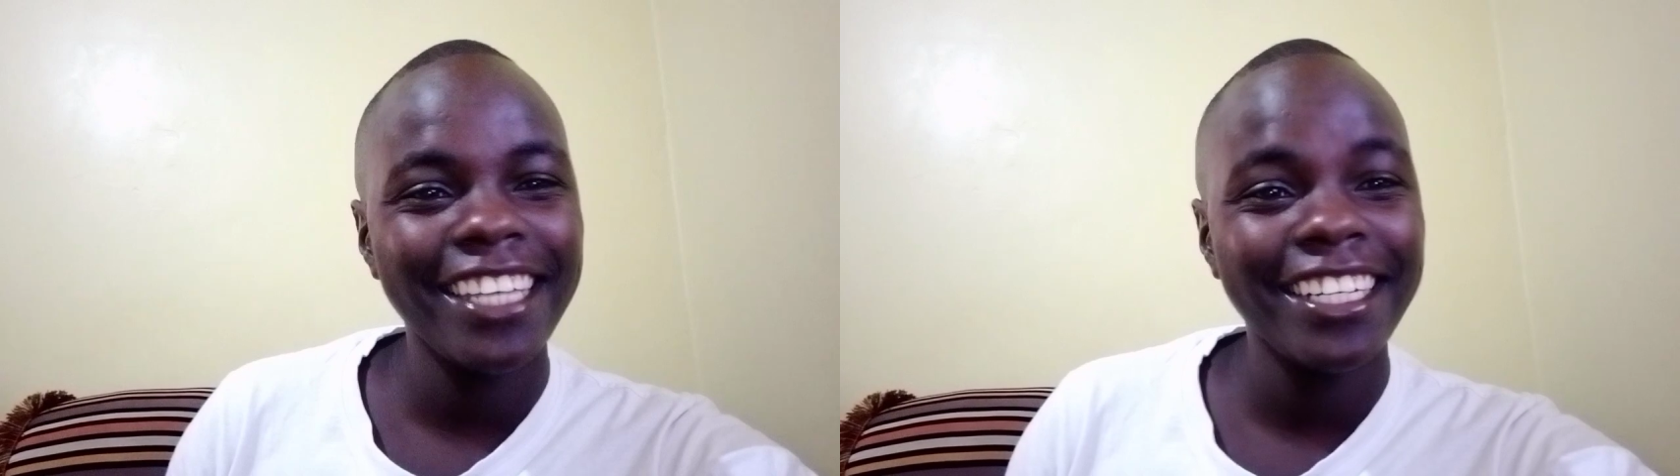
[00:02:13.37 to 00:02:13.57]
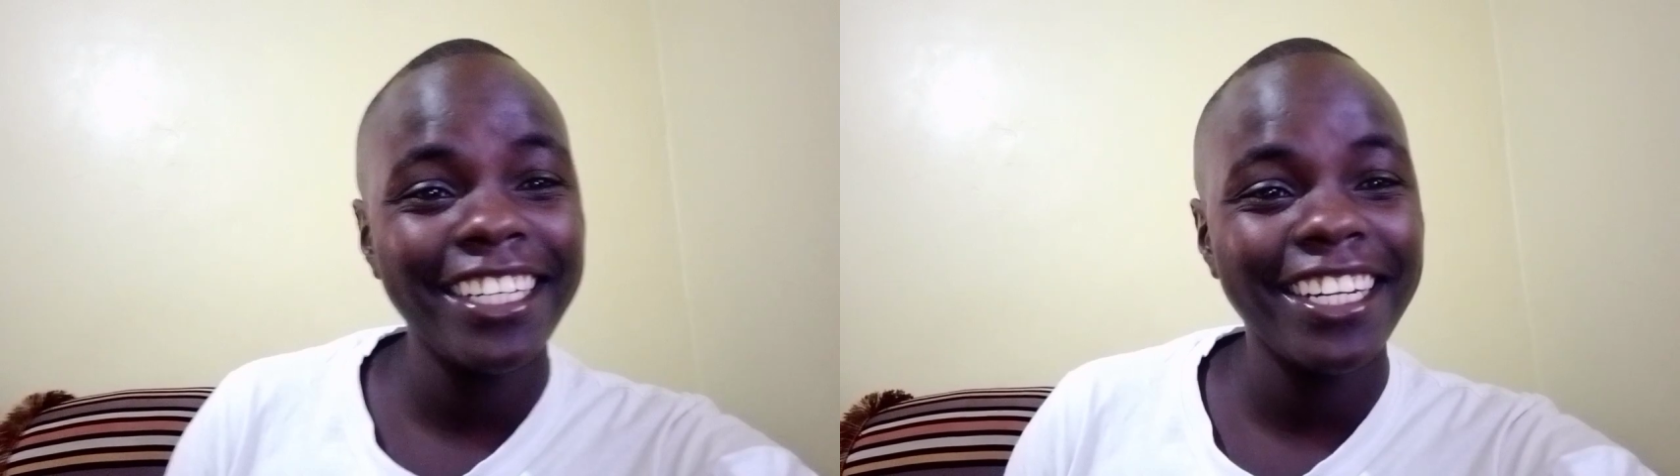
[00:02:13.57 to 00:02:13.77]

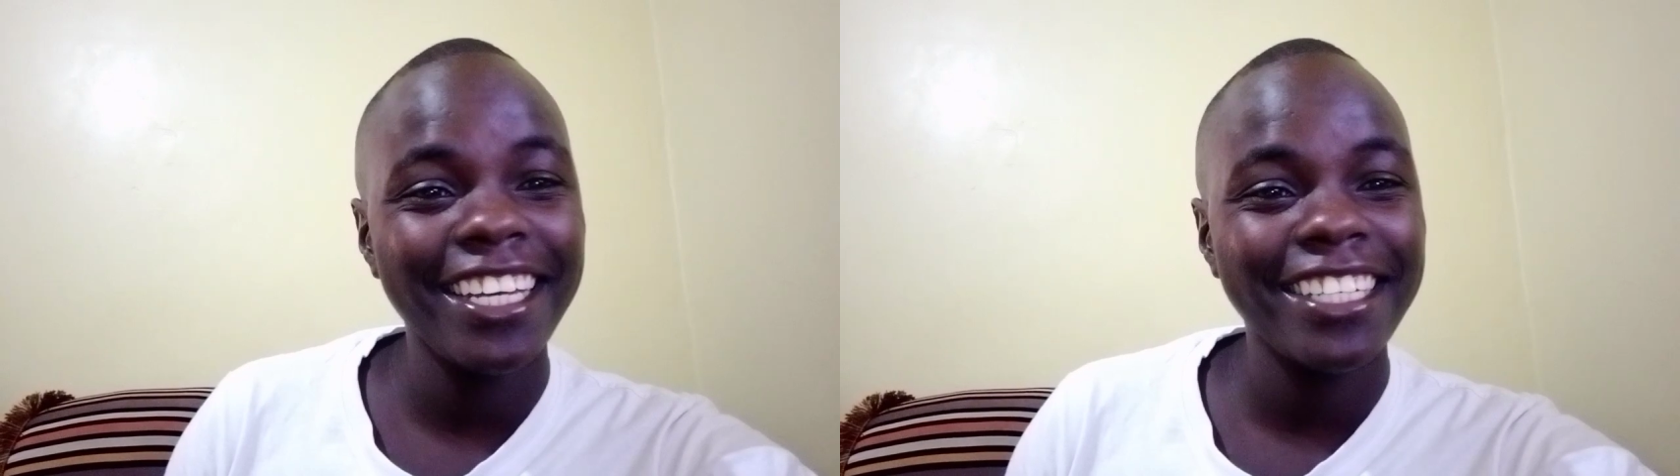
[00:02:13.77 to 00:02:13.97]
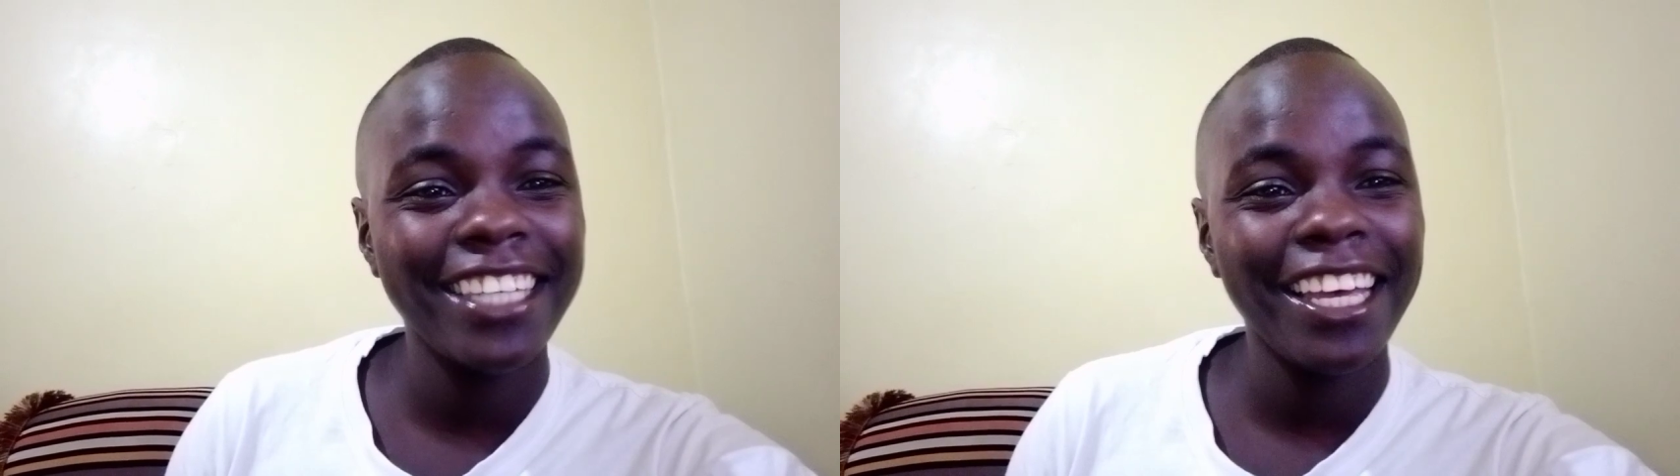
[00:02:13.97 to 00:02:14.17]
Until
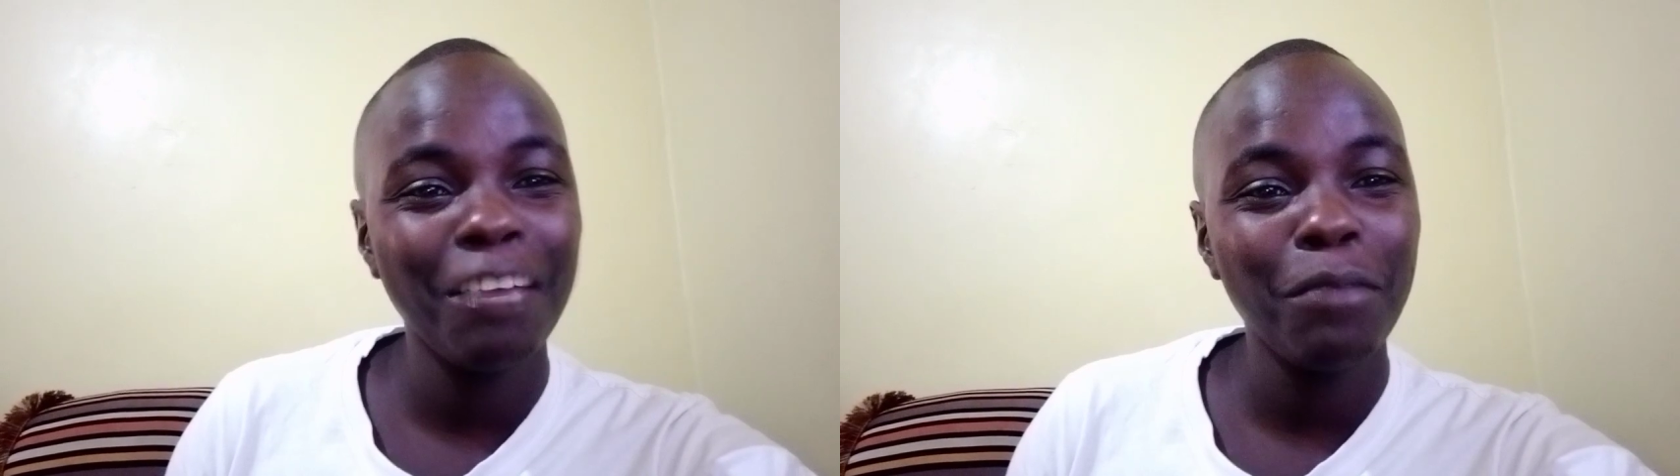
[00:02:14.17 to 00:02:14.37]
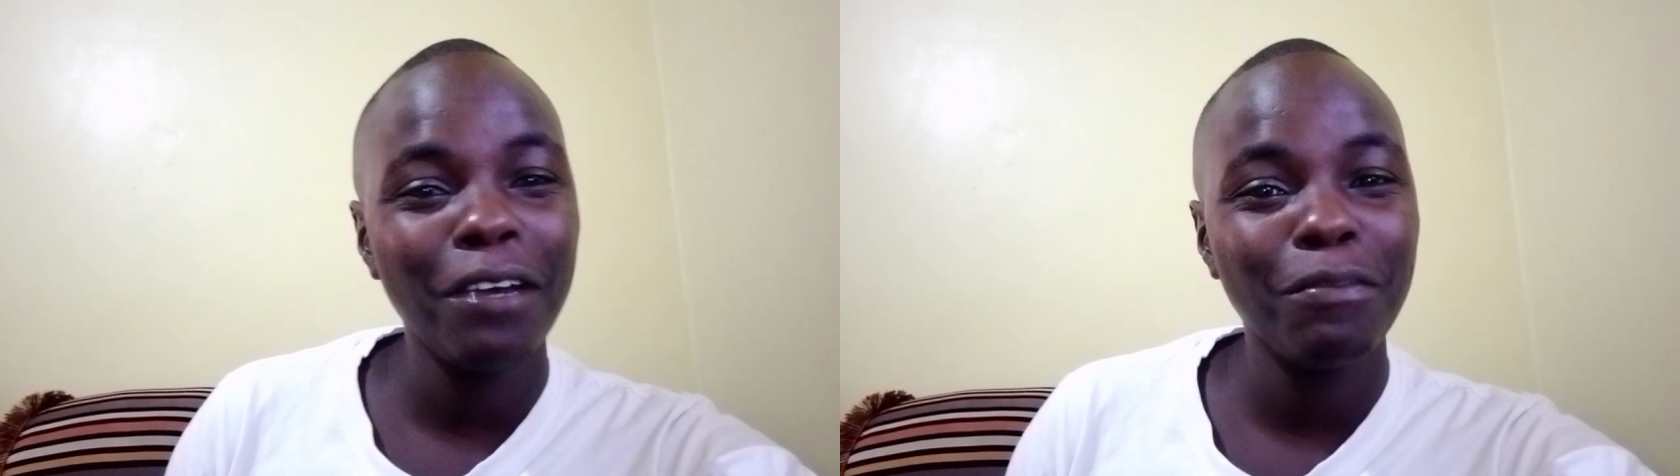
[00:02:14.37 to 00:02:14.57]
next
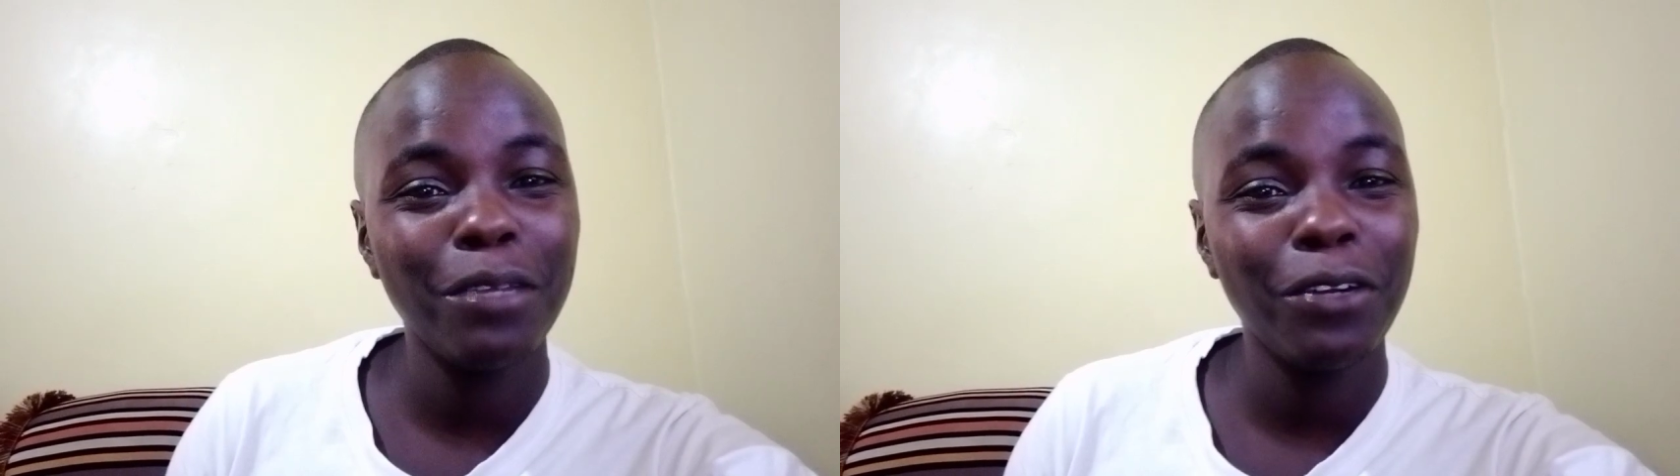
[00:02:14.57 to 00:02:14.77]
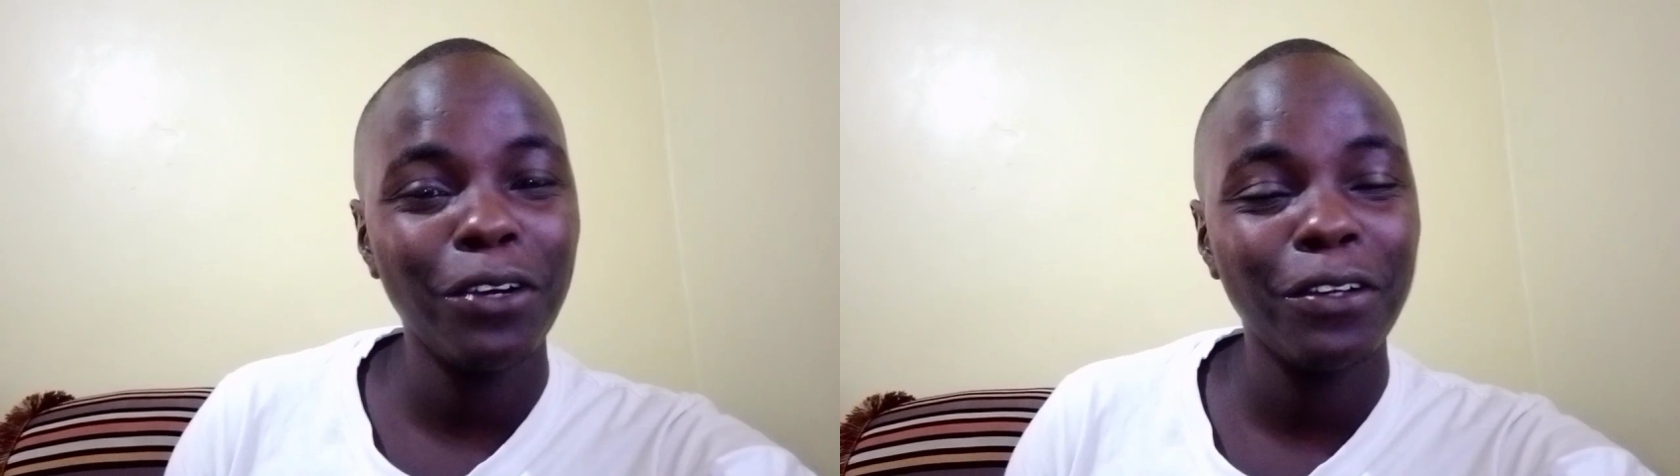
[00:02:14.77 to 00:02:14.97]
time, I've
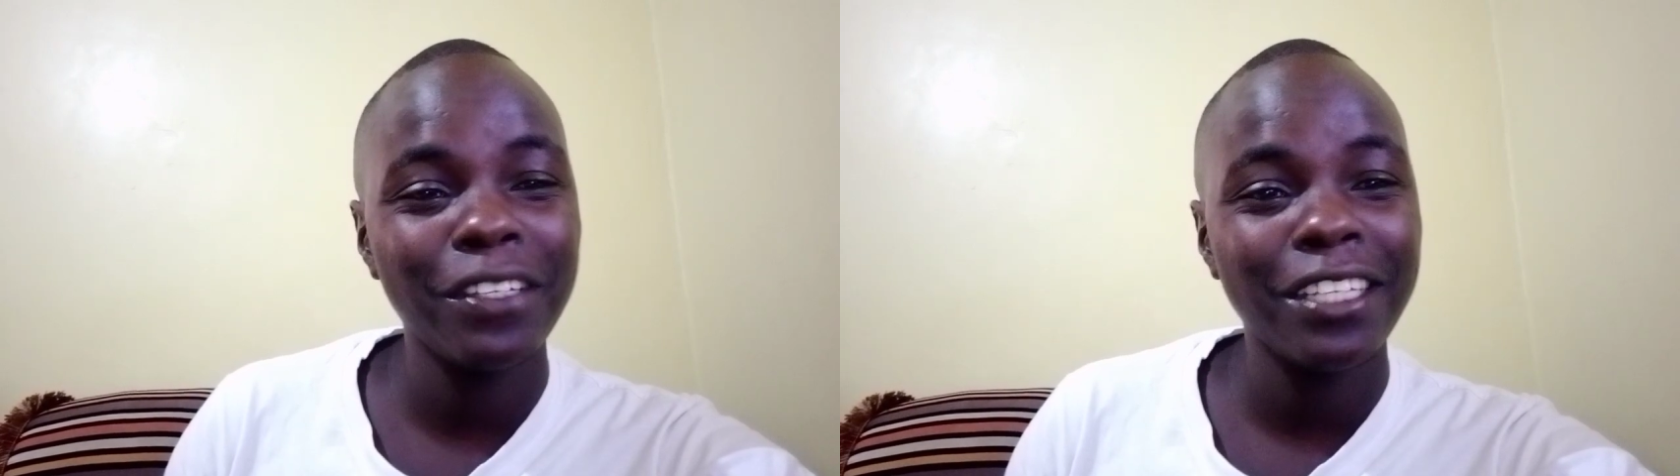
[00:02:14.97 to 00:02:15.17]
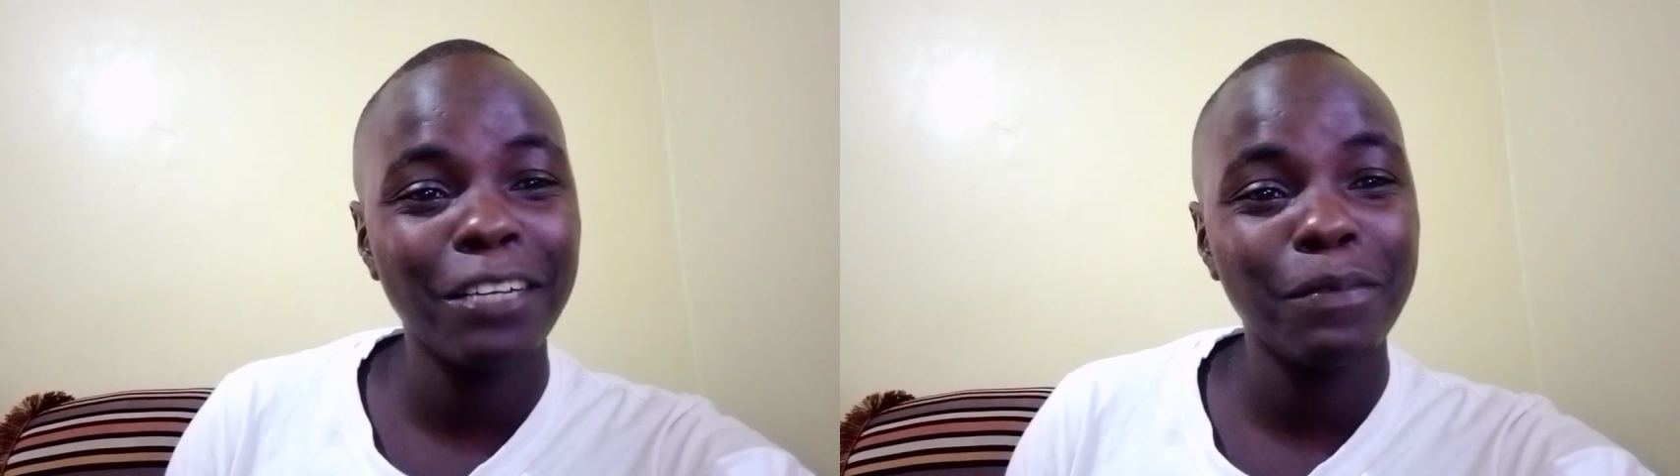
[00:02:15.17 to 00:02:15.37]
been your
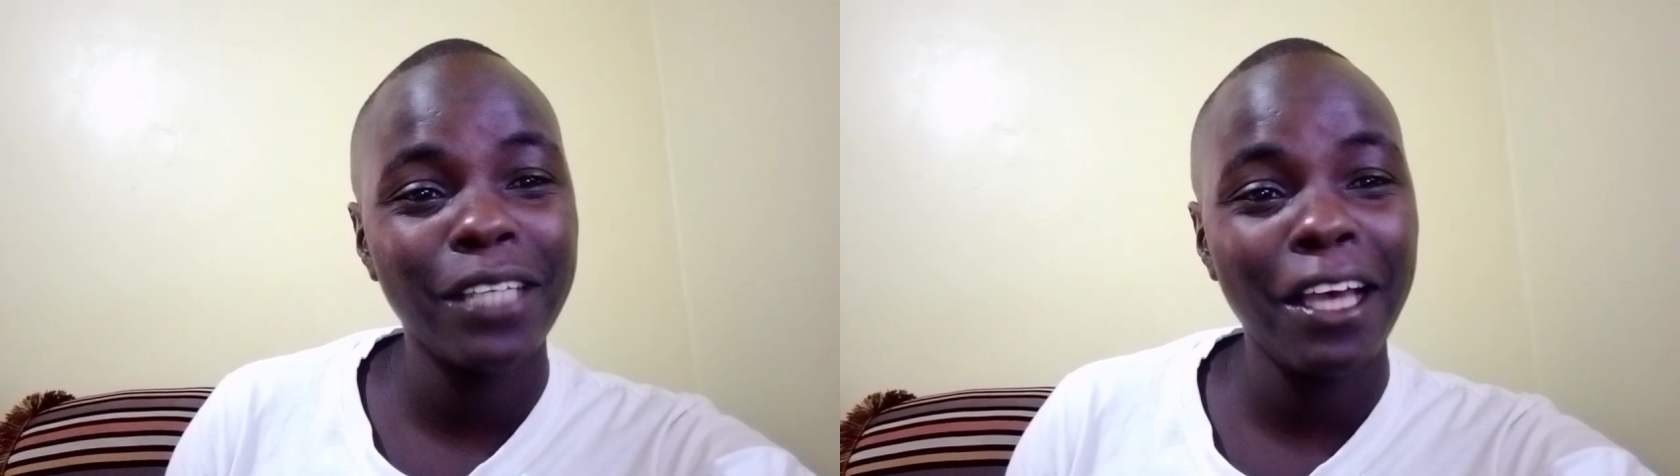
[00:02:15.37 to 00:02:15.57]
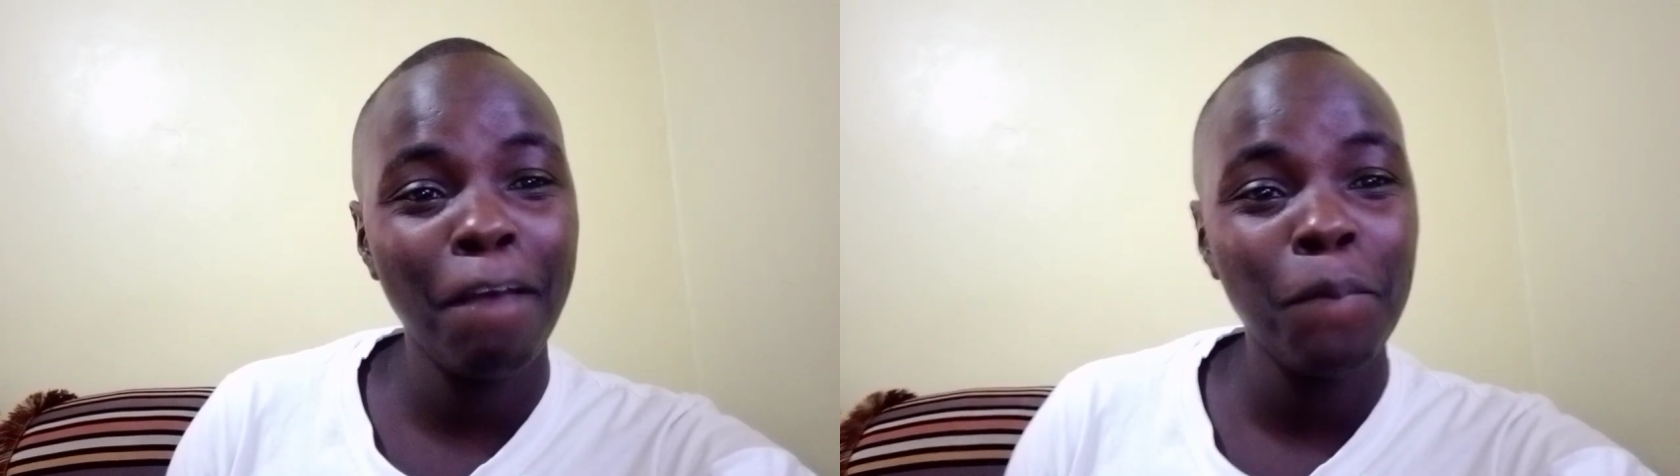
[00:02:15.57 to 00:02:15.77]
host Philip
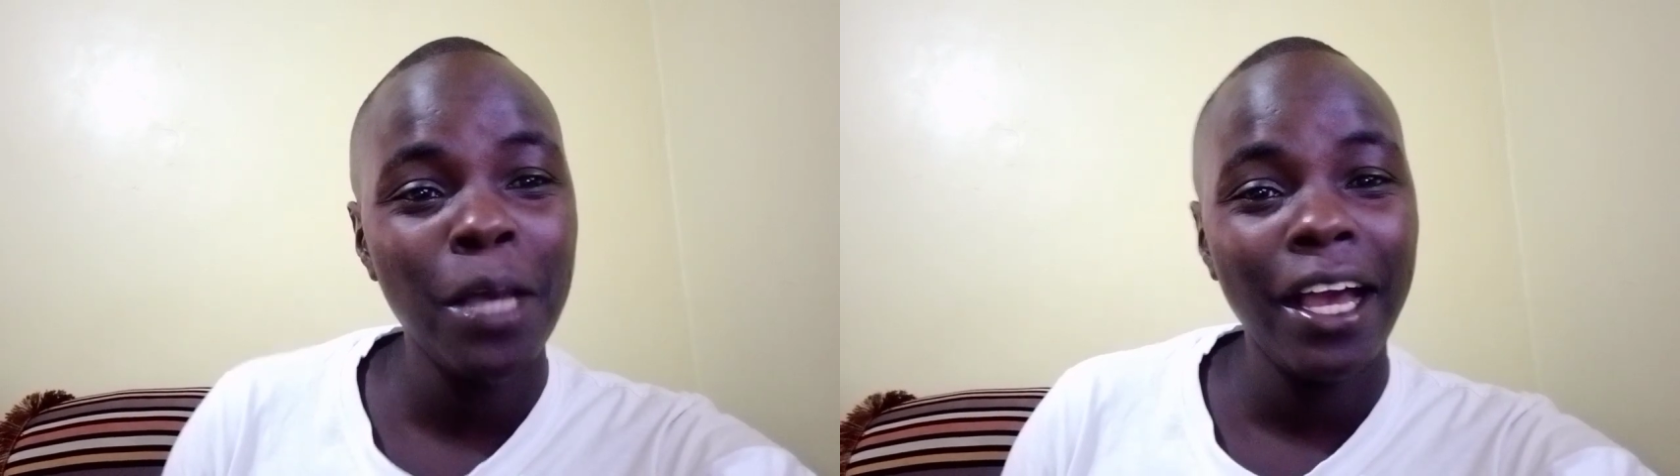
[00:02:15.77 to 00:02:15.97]
Sam